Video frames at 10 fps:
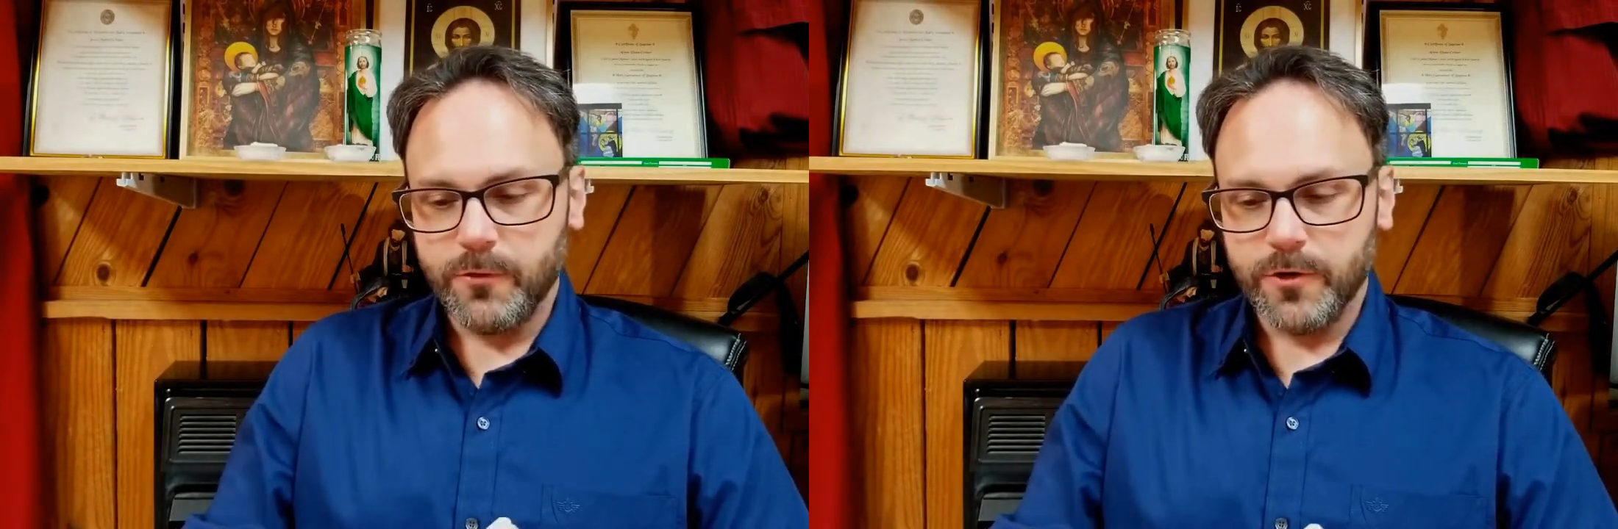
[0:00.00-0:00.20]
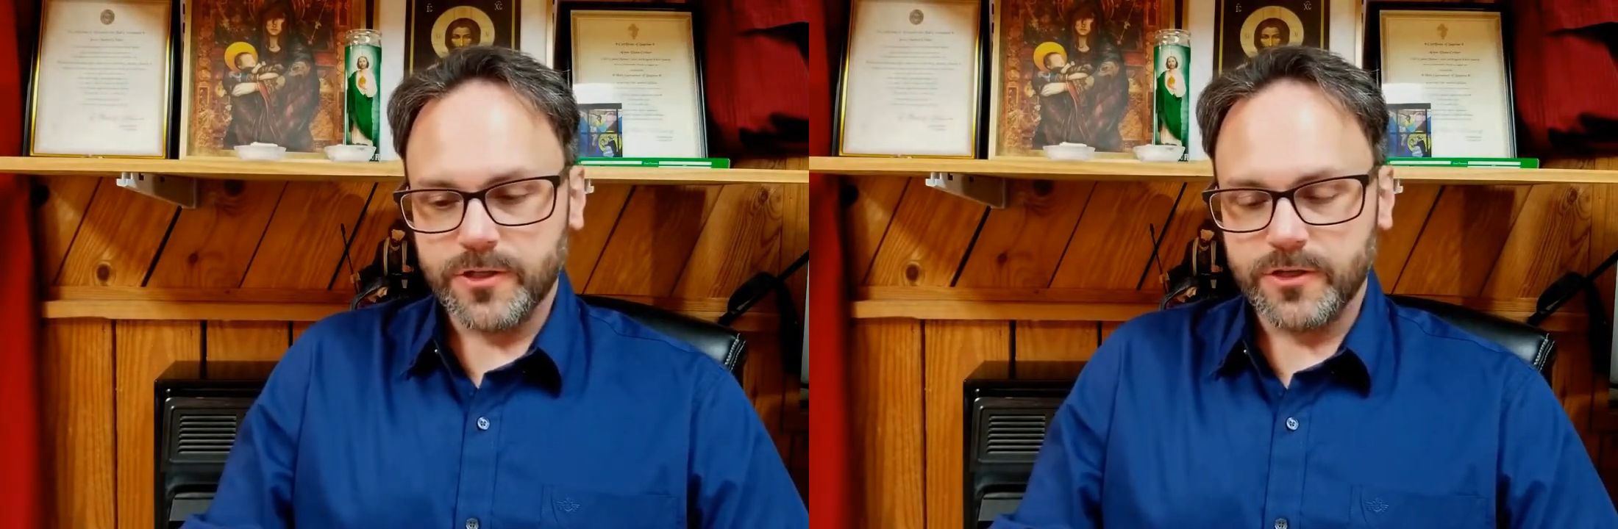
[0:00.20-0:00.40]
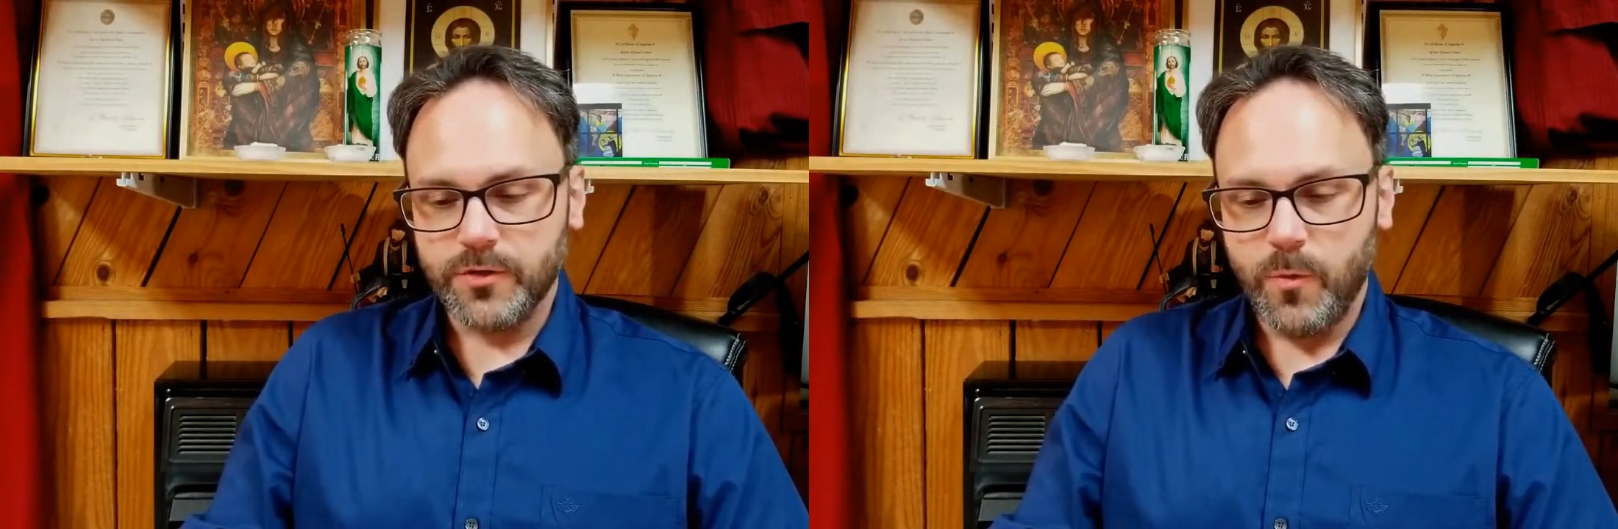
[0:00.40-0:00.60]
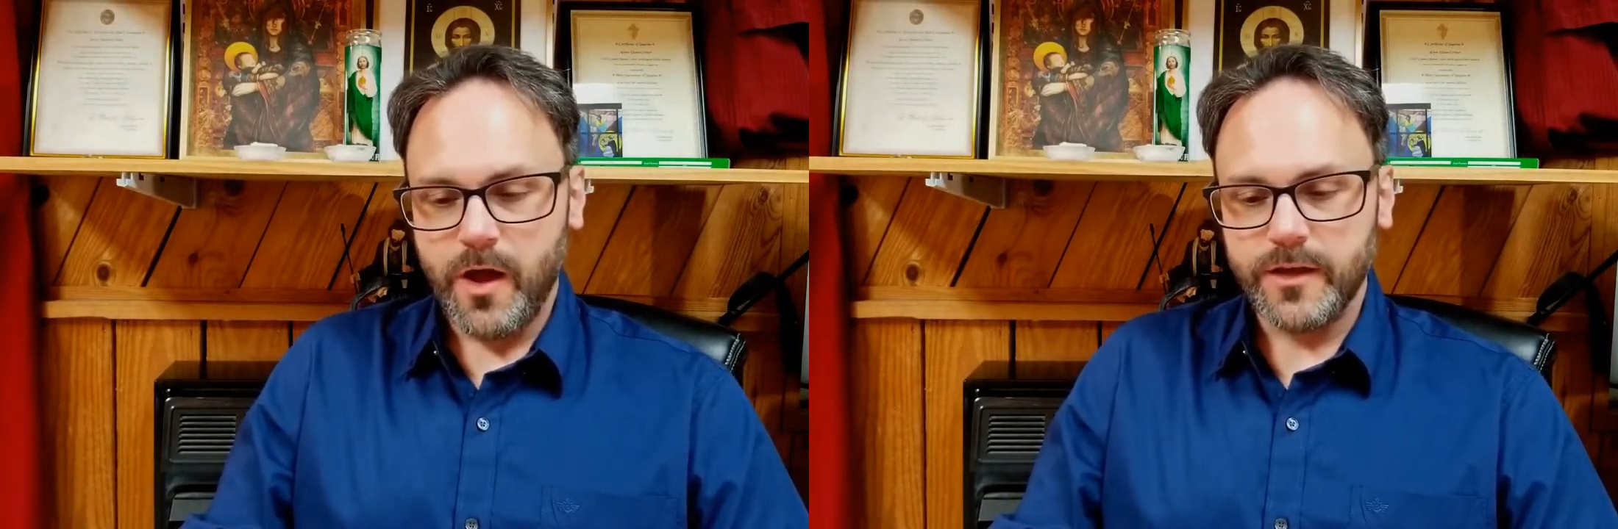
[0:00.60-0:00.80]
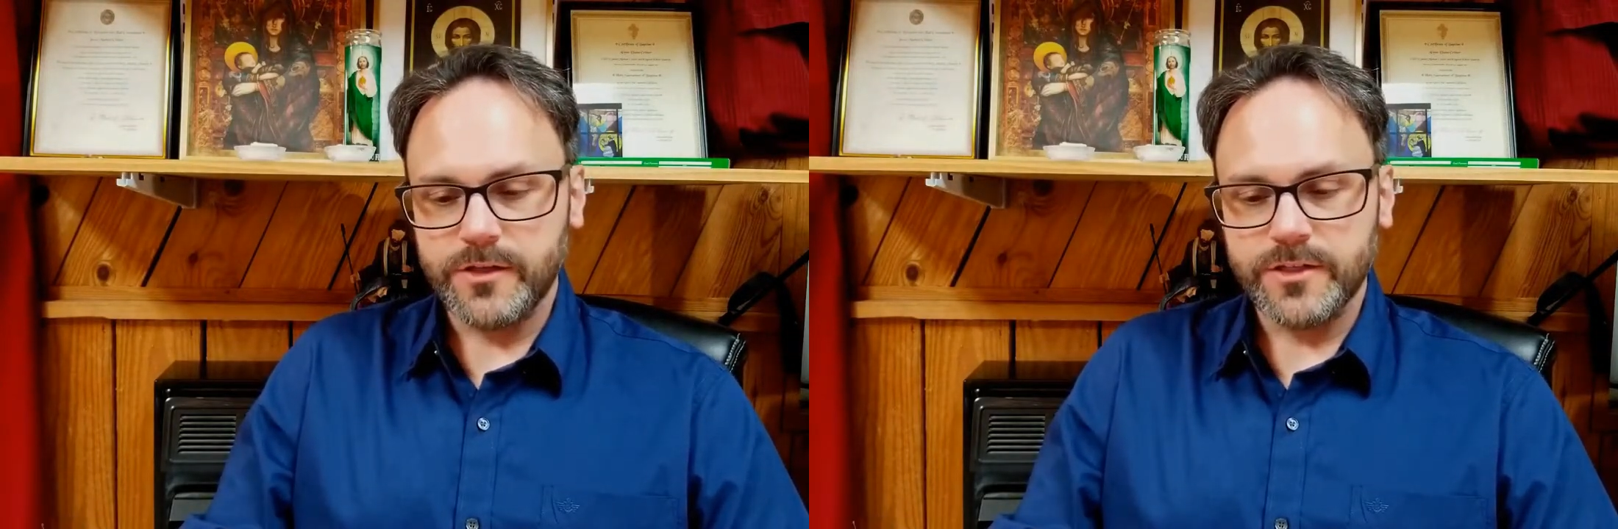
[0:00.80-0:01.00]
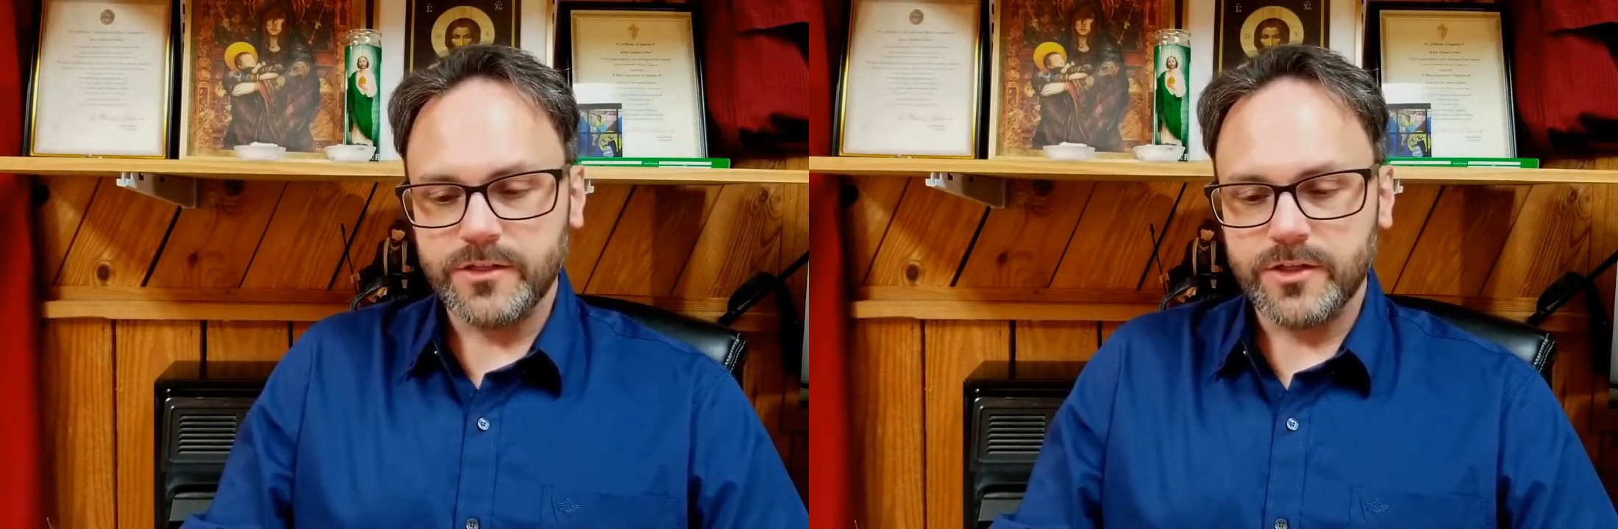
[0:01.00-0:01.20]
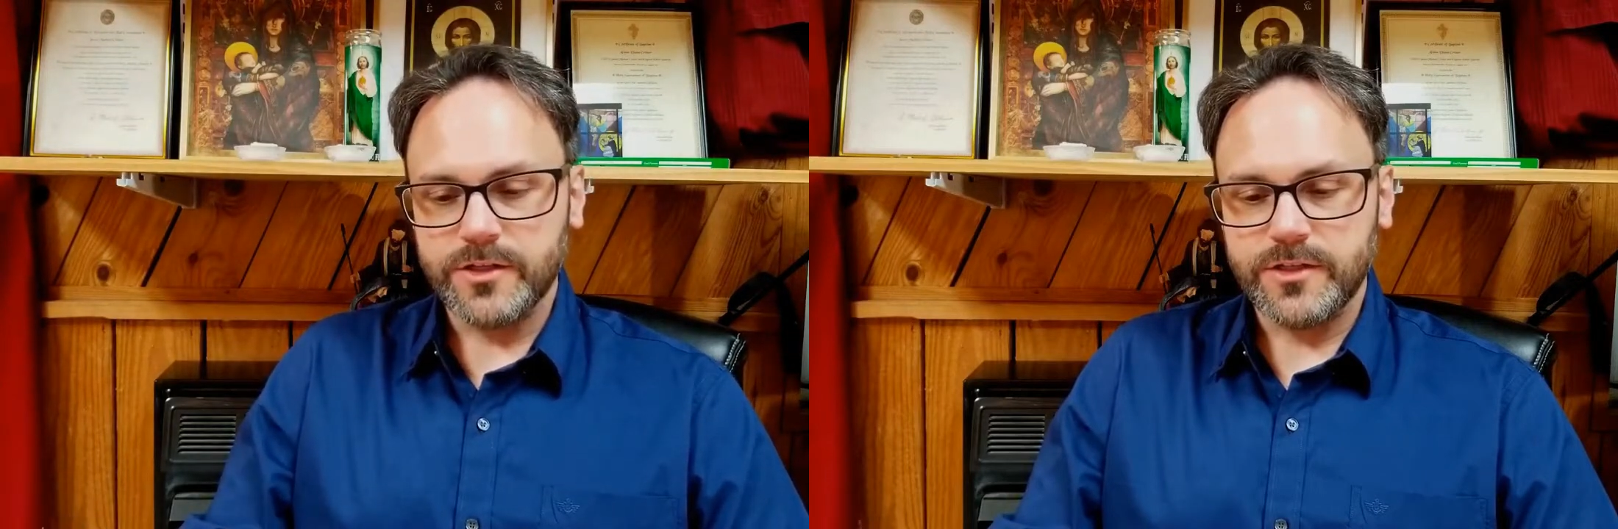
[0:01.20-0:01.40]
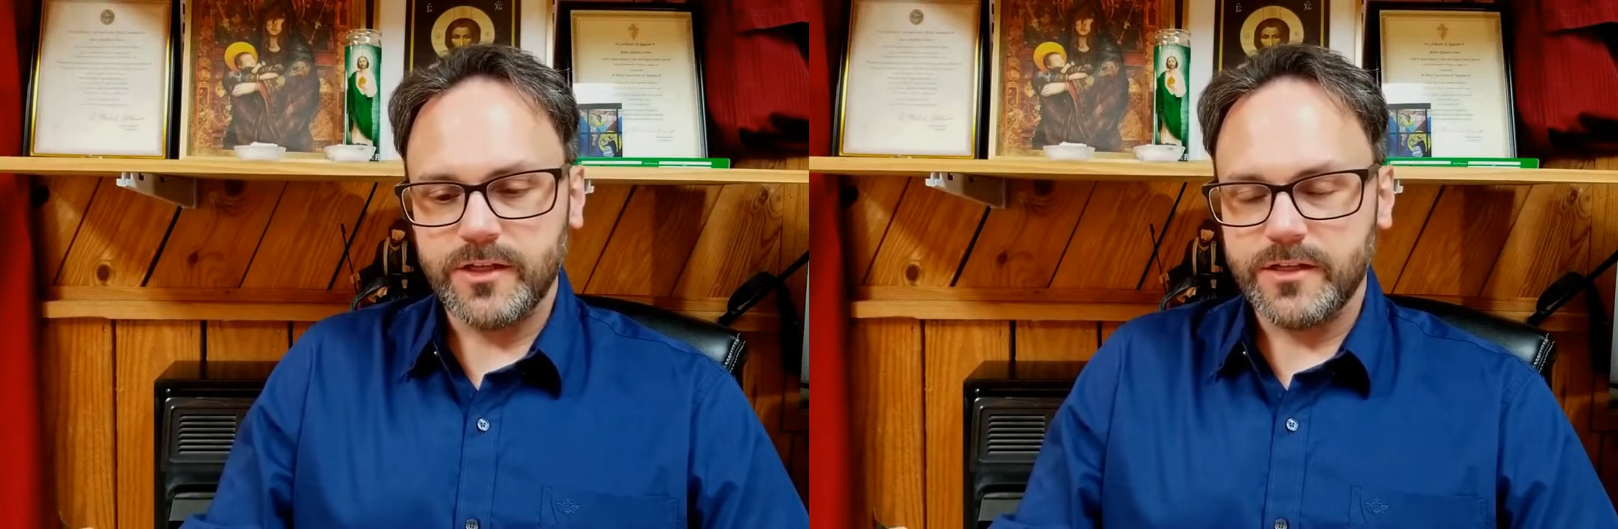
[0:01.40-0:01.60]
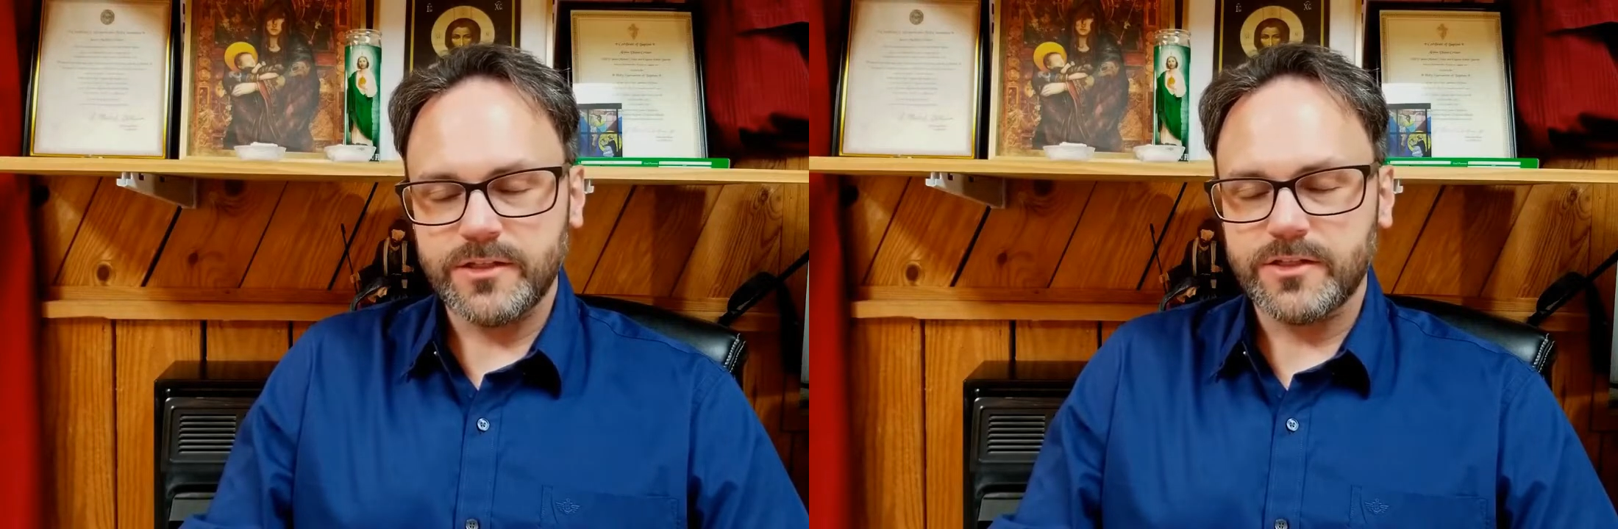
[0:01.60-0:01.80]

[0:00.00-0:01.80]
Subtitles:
of course, because the wine isn't just